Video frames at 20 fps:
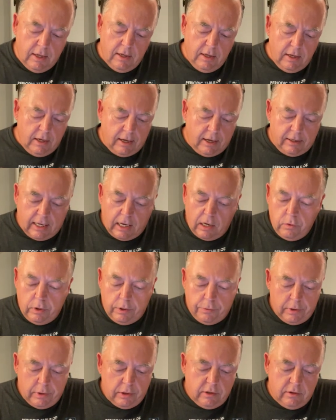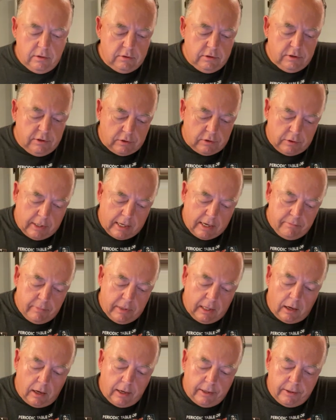And now we only, so now
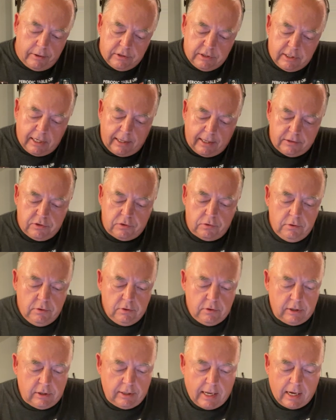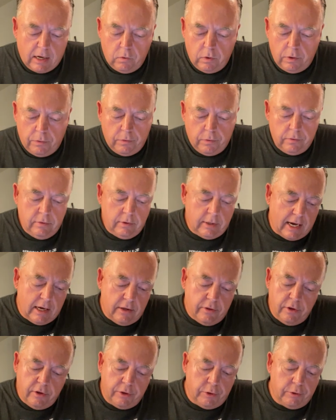milliliters cancel. So now
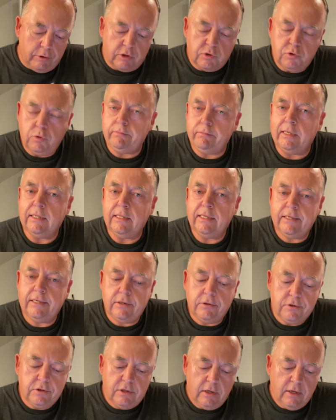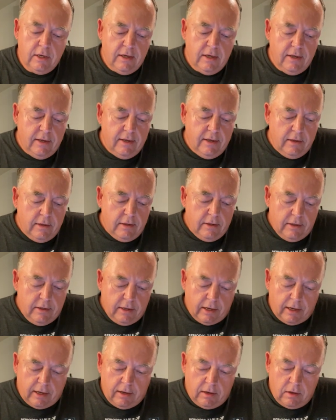the units would be liters,
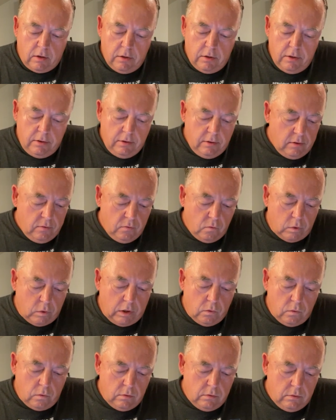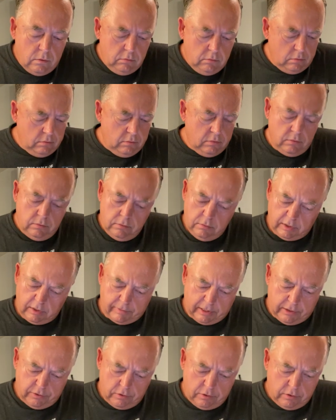and we, am
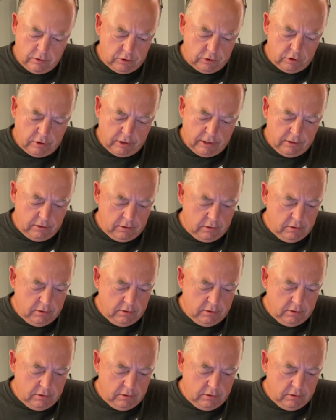I doing this right?